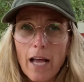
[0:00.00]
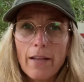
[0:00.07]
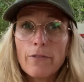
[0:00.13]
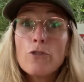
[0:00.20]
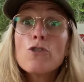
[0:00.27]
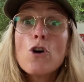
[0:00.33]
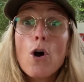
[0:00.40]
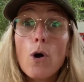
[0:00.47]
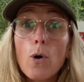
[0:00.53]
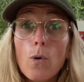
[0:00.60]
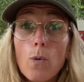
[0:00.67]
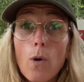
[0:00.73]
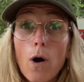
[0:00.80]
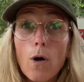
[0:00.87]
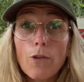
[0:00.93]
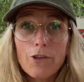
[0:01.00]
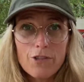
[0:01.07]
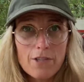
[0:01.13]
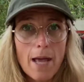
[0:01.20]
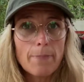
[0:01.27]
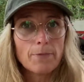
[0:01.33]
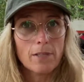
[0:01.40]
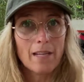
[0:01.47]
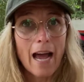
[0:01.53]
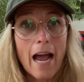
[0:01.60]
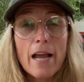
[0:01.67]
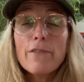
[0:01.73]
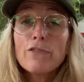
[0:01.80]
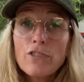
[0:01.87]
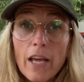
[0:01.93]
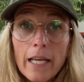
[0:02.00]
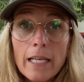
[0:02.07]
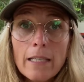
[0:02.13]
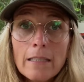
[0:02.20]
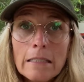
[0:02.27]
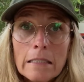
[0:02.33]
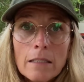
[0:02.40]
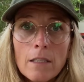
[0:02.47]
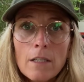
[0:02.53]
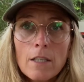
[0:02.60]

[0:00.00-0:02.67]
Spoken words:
and know all the steps that I've taken